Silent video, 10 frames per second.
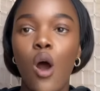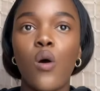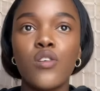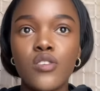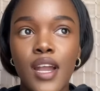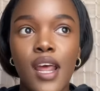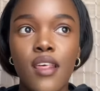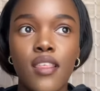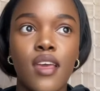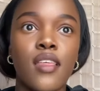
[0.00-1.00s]
Also, another
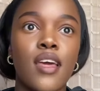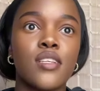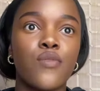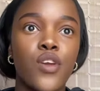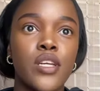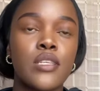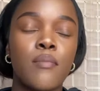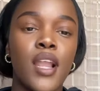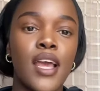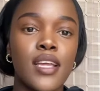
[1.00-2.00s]
thing that is very
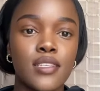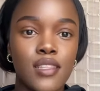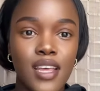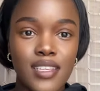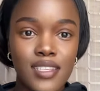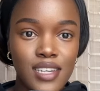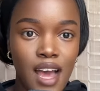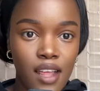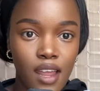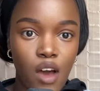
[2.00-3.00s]
similar is their
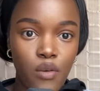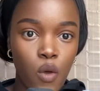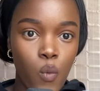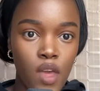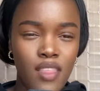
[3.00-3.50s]
style, how they wear.